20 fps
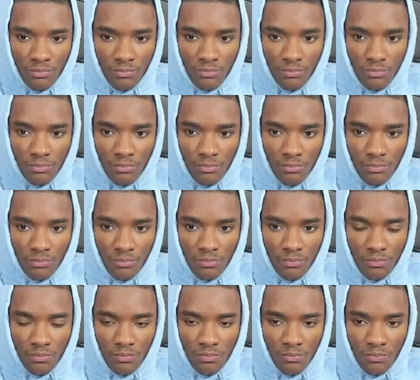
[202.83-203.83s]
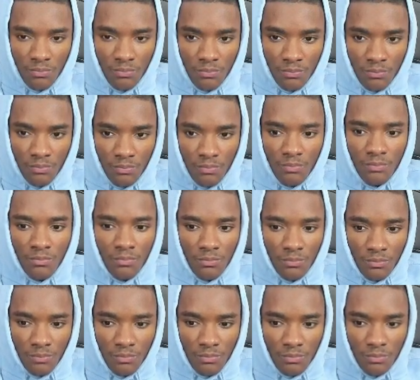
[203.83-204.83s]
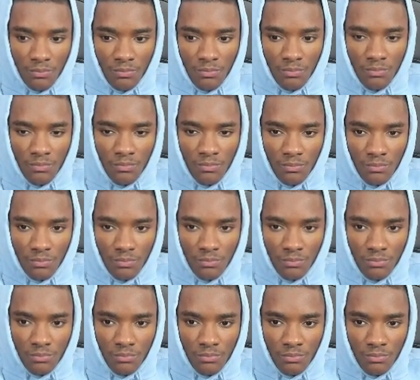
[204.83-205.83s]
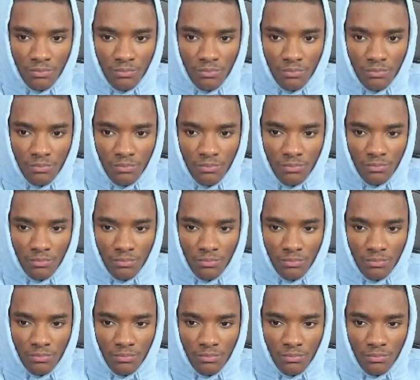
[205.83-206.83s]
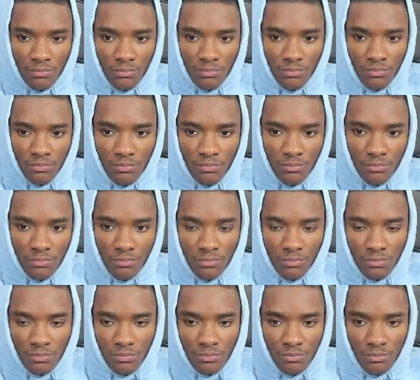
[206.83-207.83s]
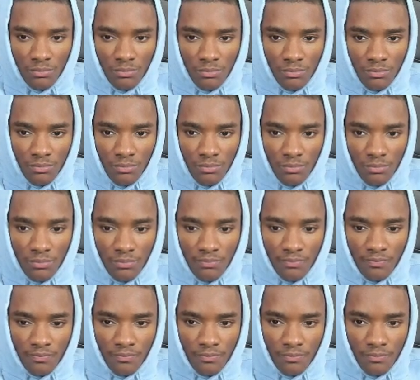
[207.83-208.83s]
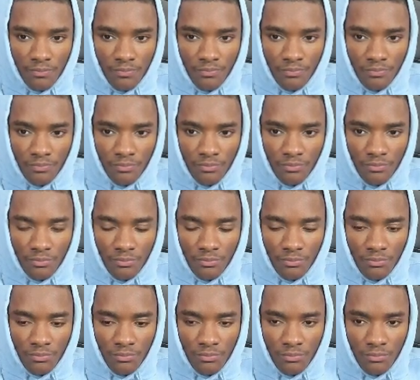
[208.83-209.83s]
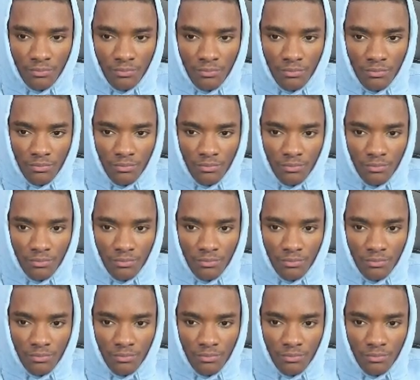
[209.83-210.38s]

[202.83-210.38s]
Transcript: (silent)